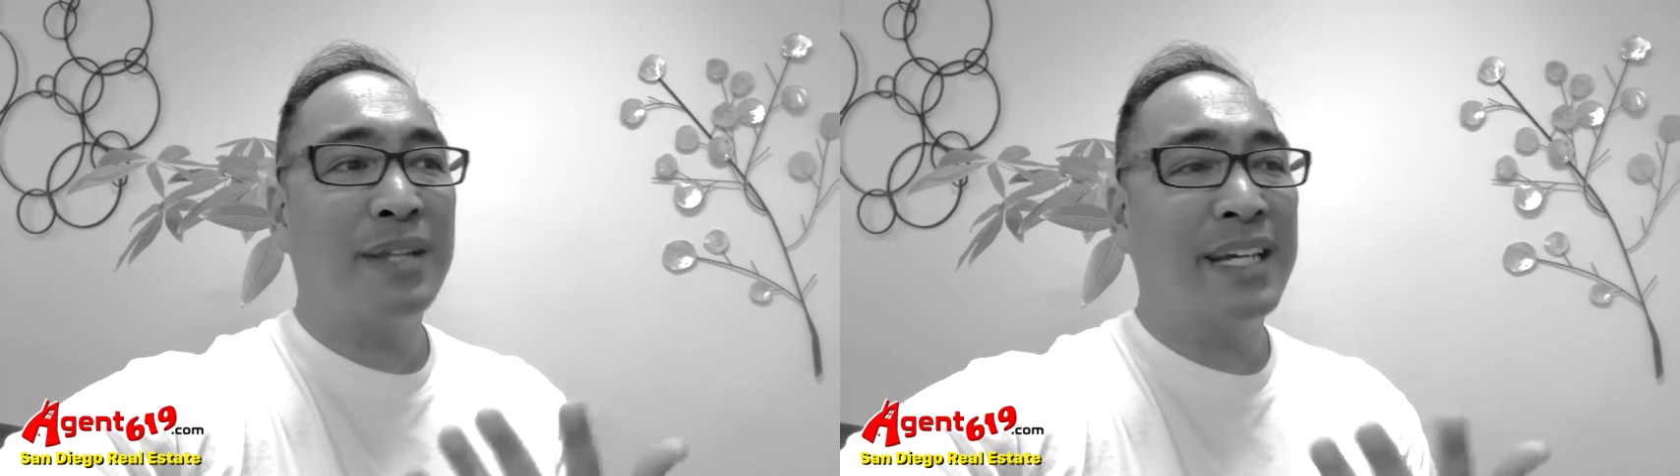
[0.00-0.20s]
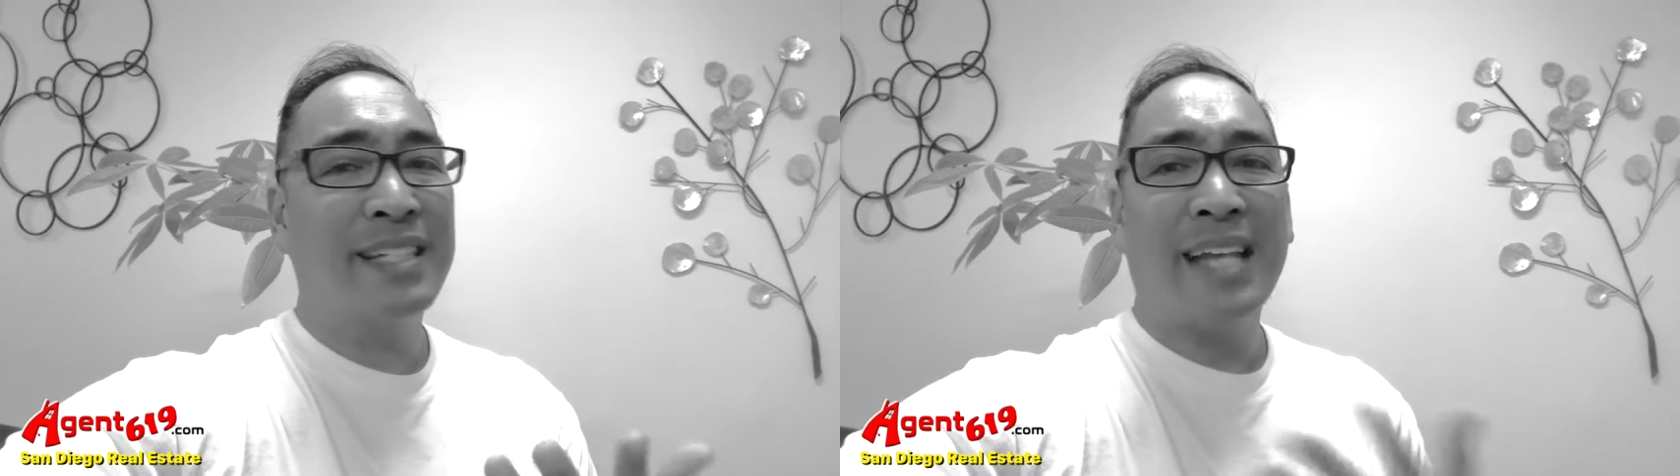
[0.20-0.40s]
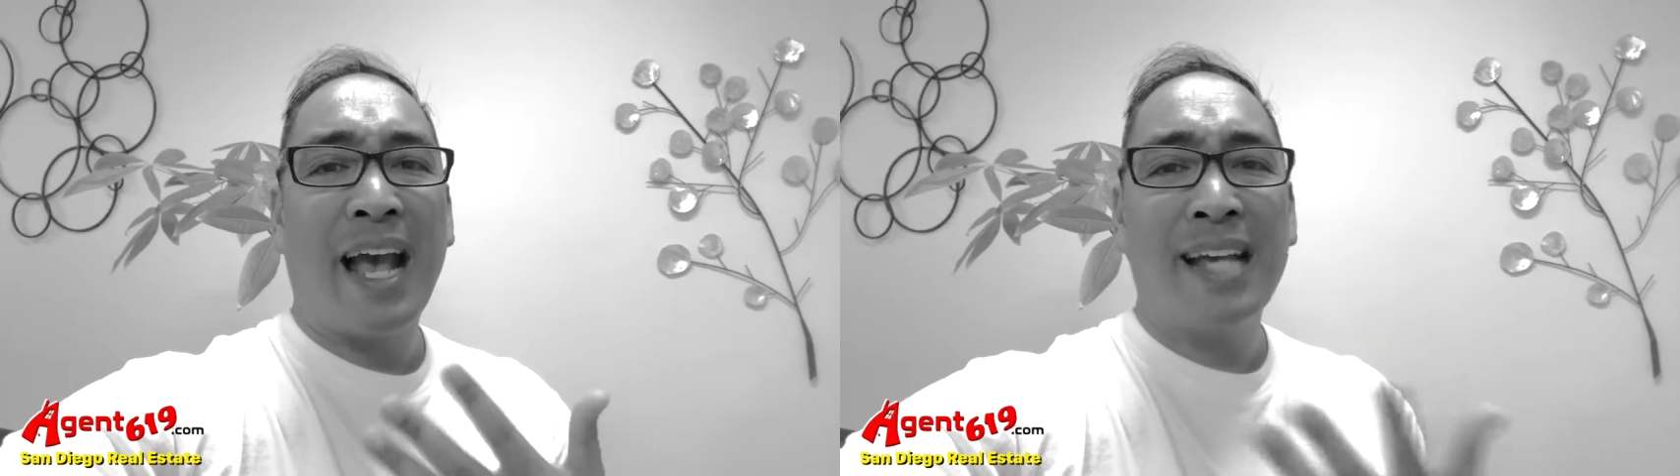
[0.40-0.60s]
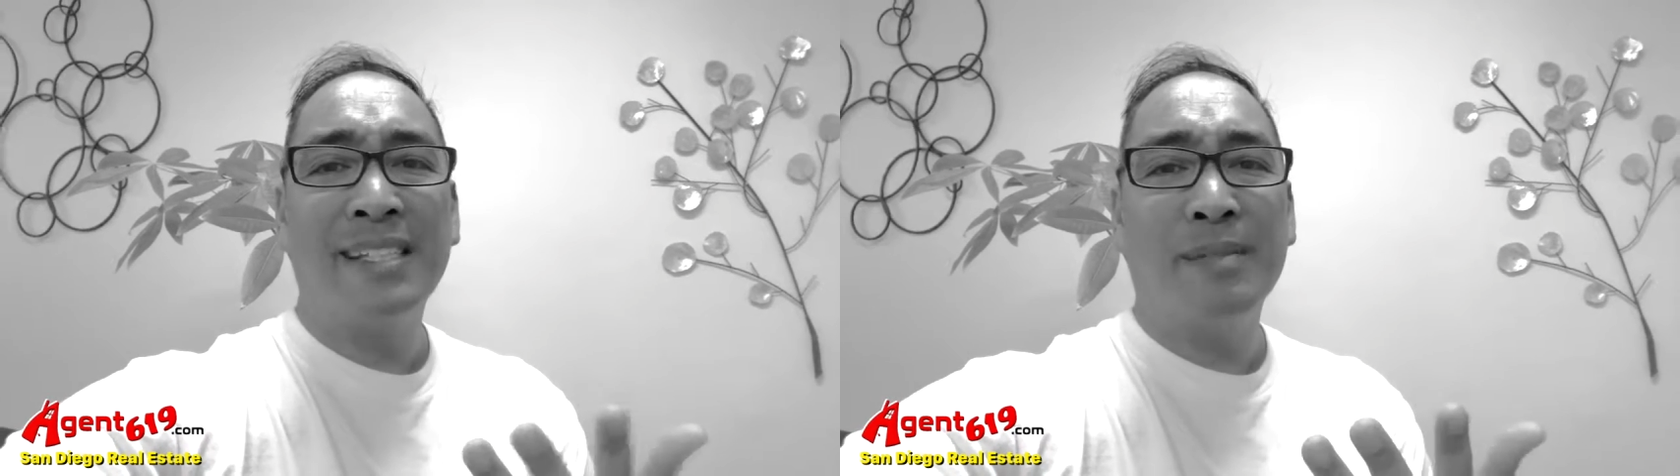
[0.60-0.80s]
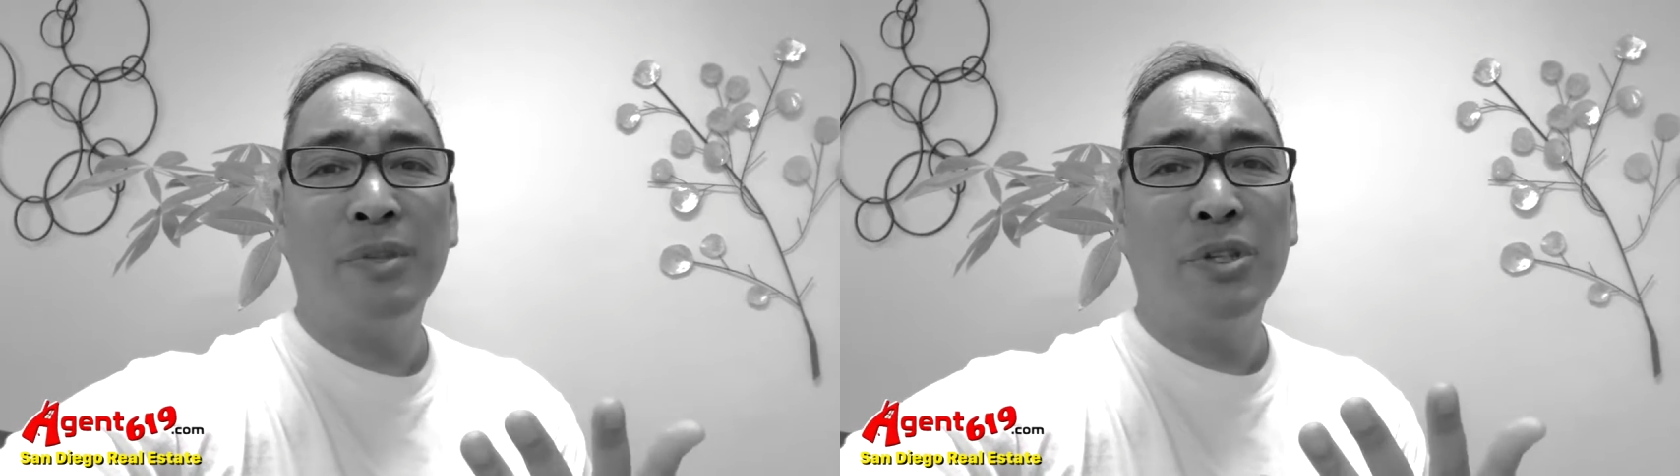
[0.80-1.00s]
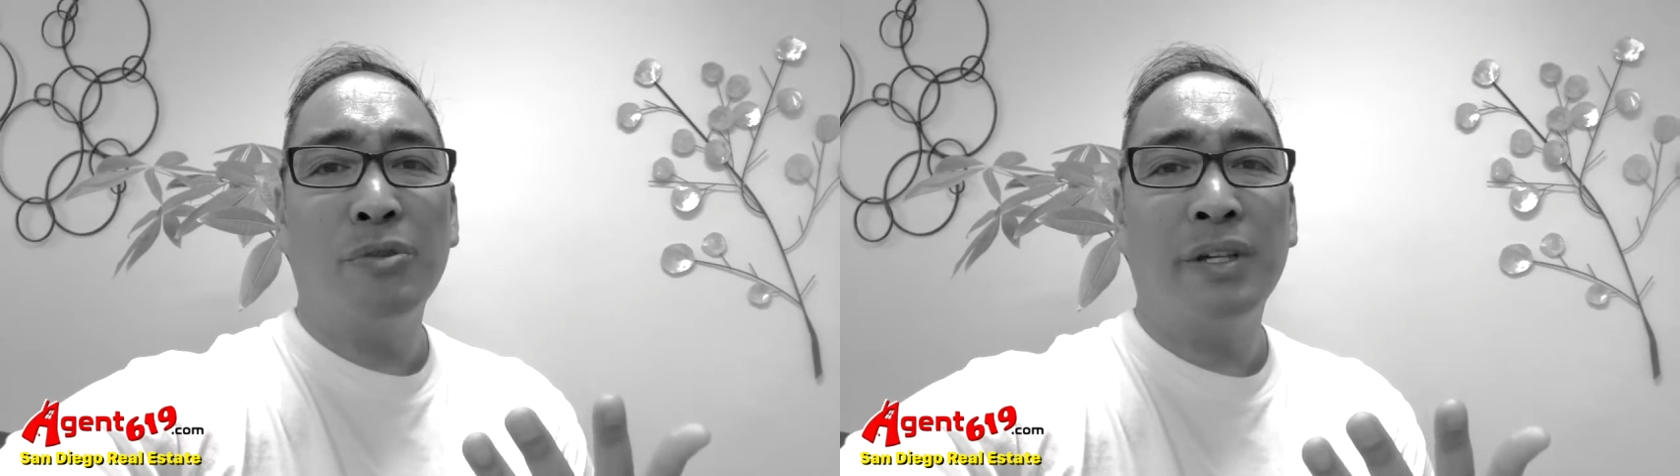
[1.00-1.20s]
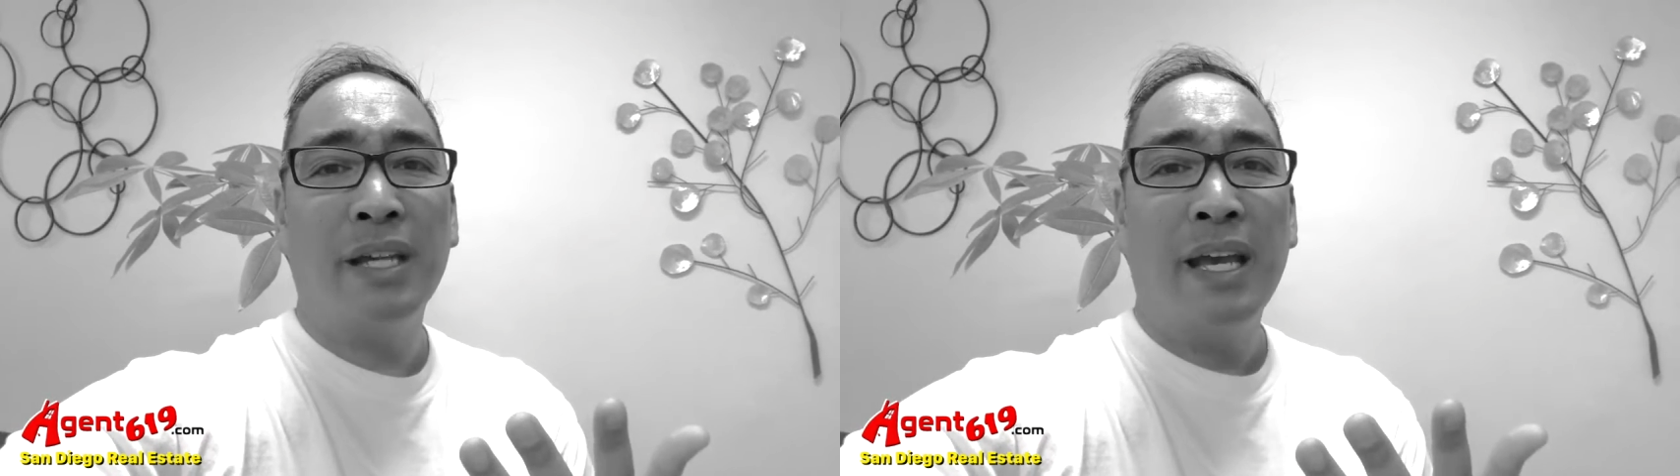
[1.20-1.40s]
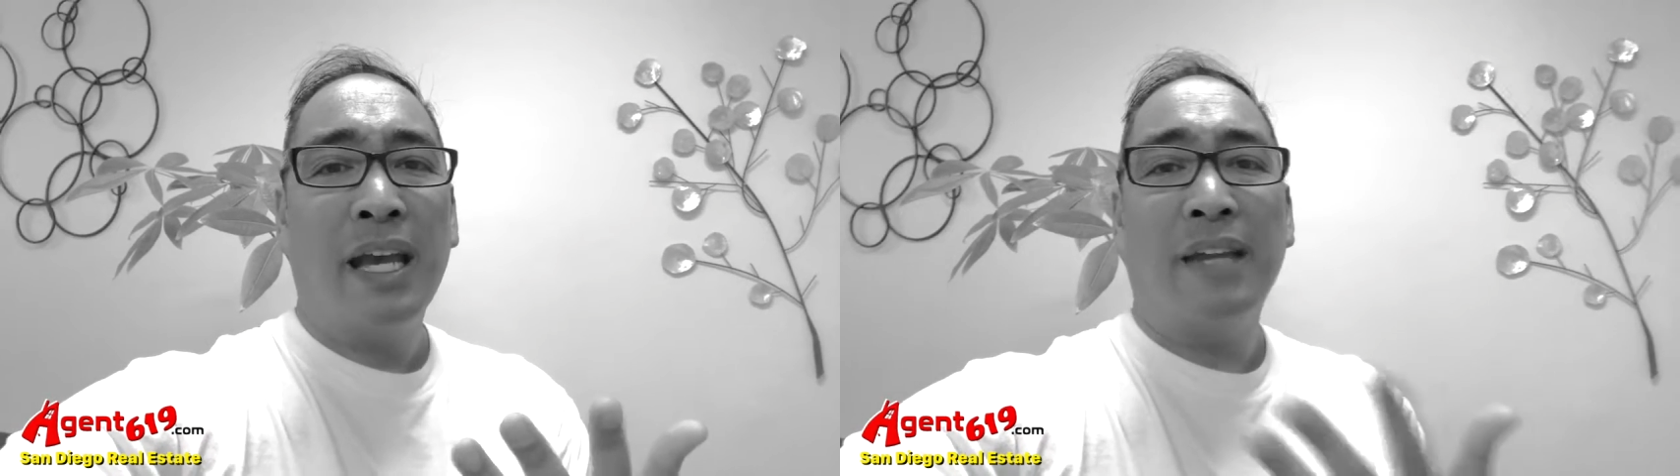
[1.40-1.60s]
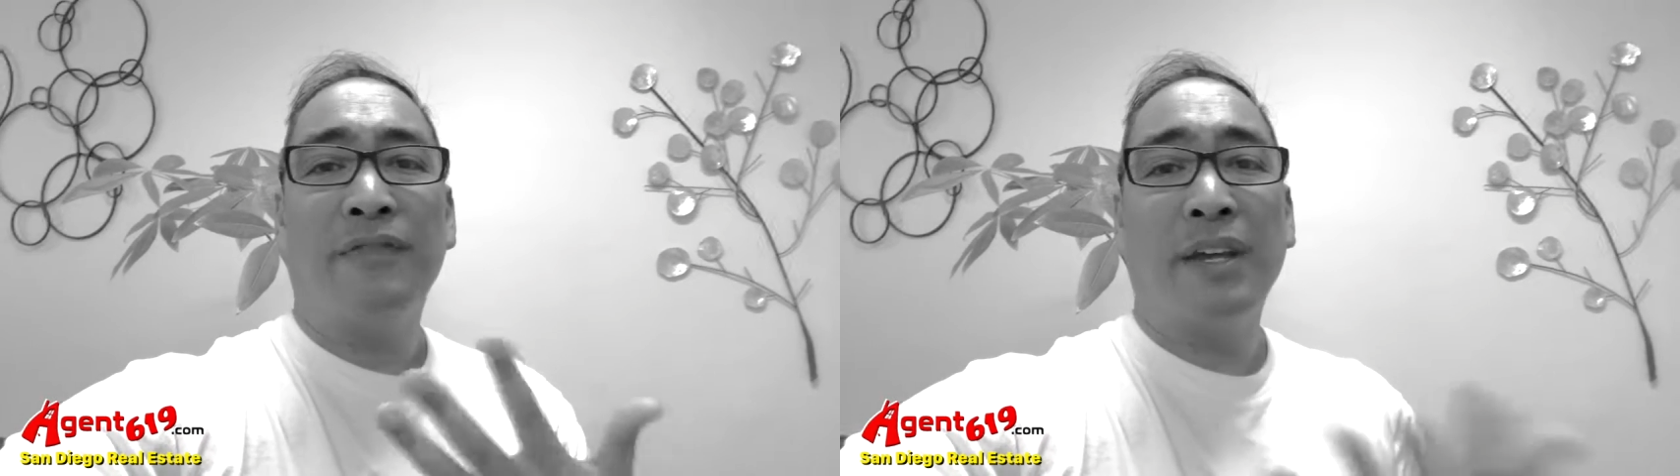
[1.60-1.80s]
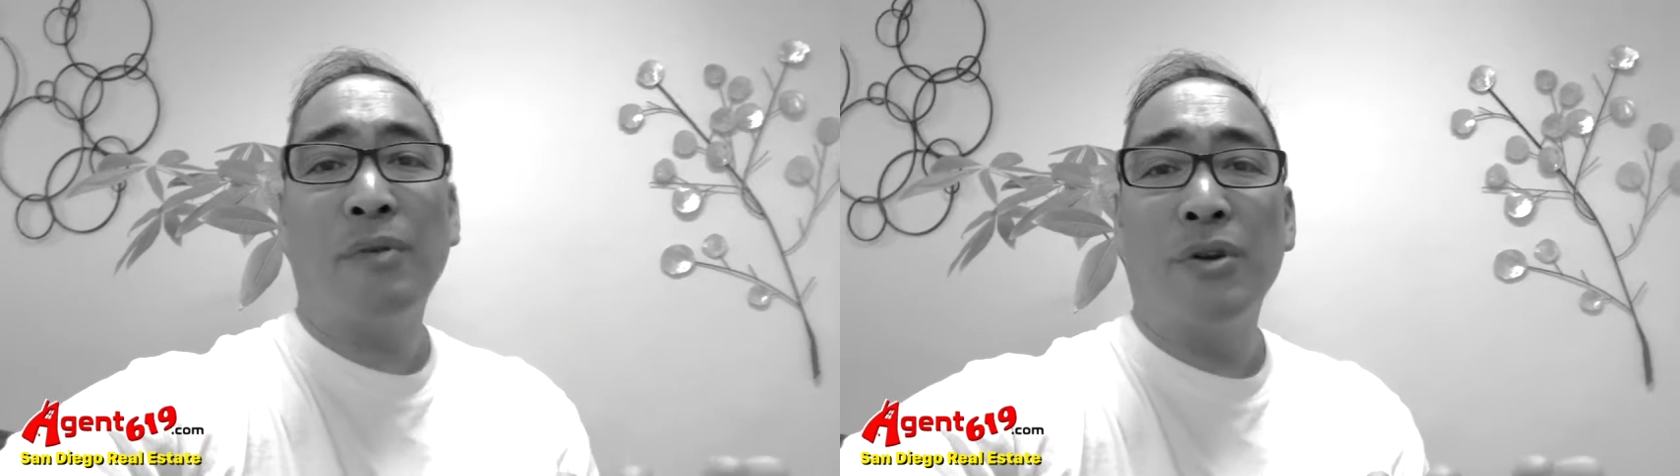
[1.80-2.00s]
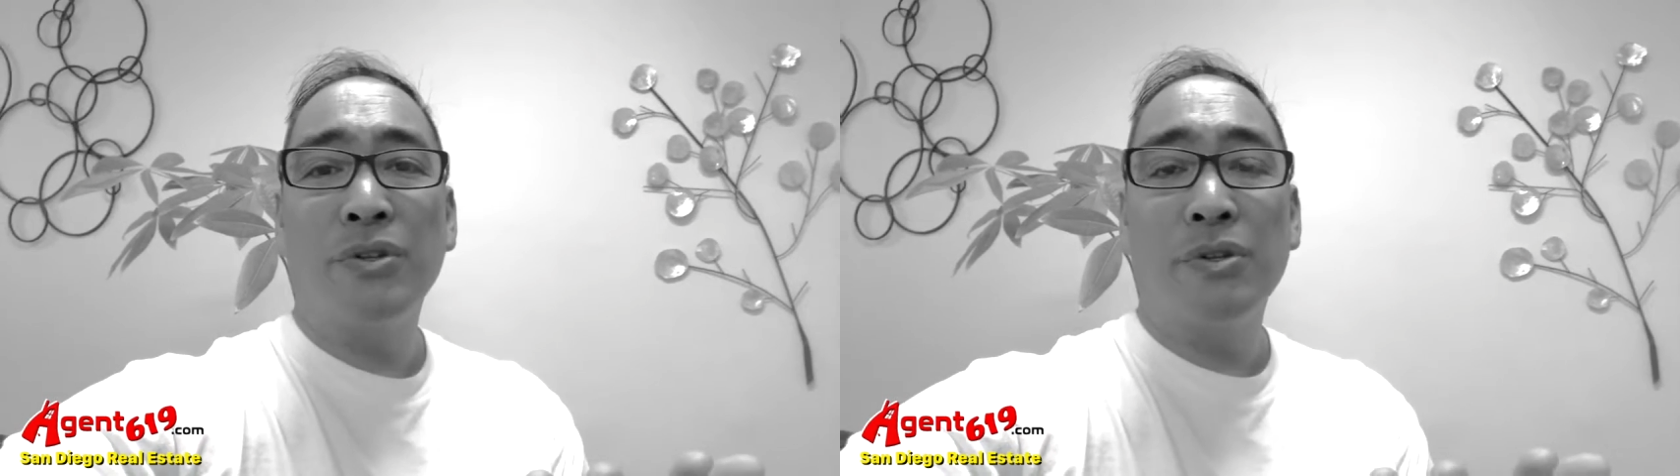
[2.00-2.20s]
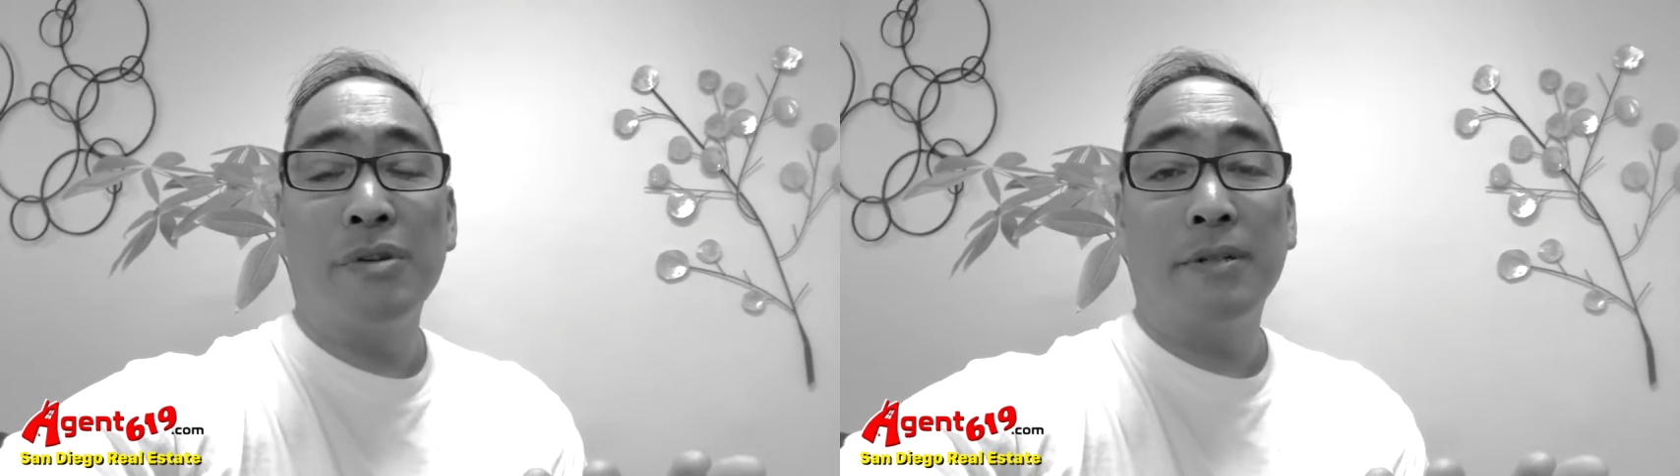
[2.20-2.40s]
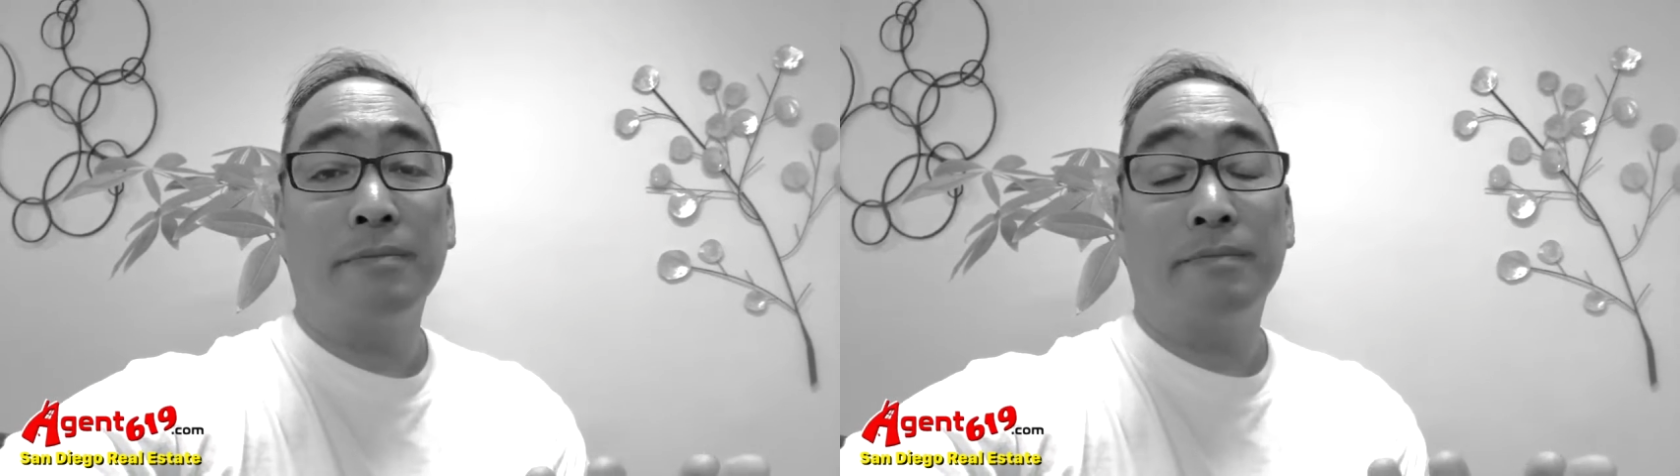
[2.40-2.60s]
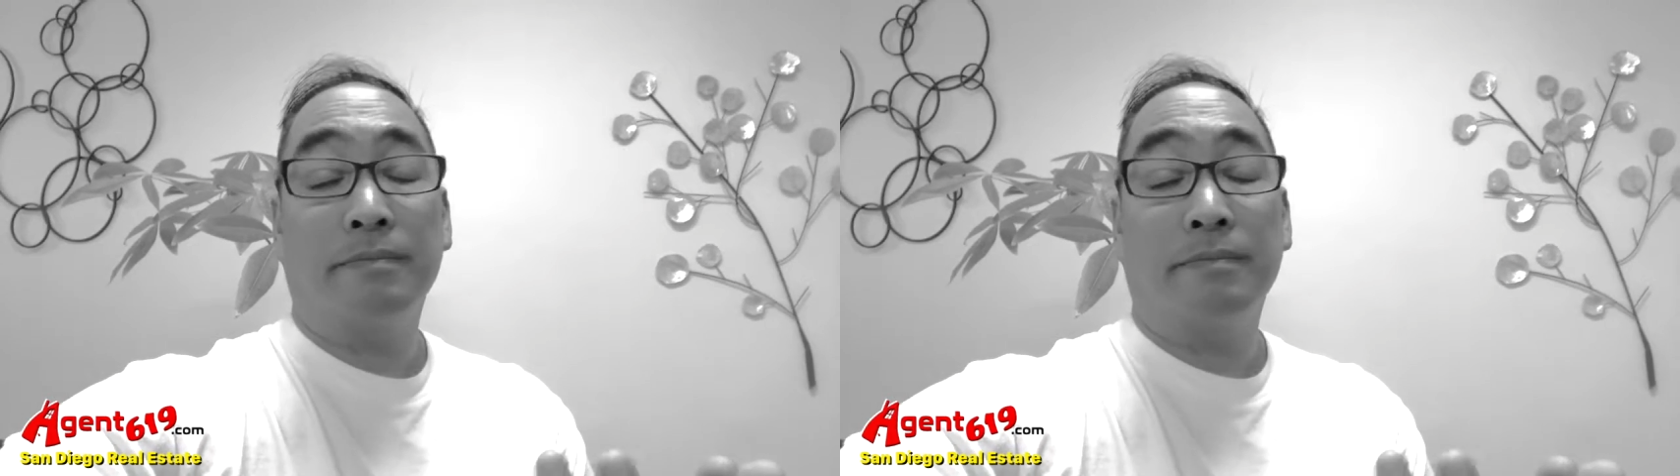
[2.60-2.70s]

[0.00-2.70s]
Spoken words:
please ask them to do it. And if they won't do it,